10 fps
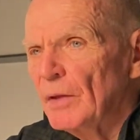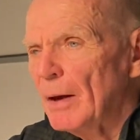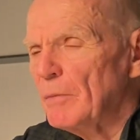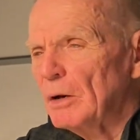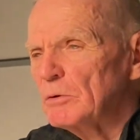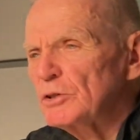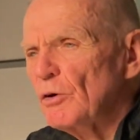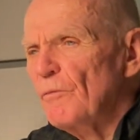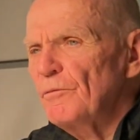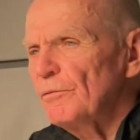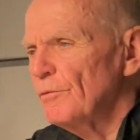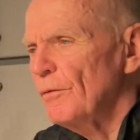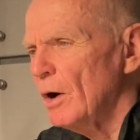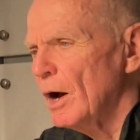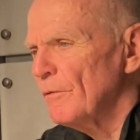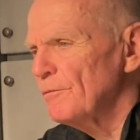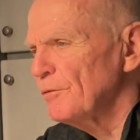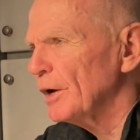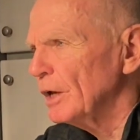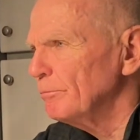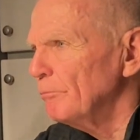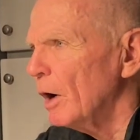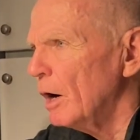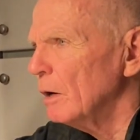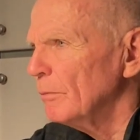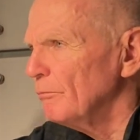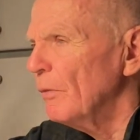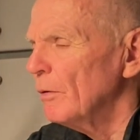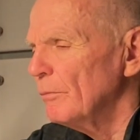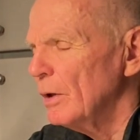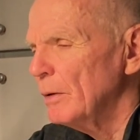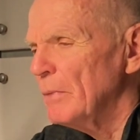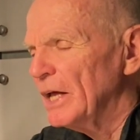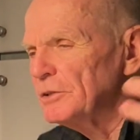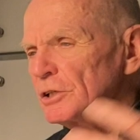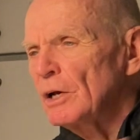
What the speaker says: I mean, it was so friggin' immense.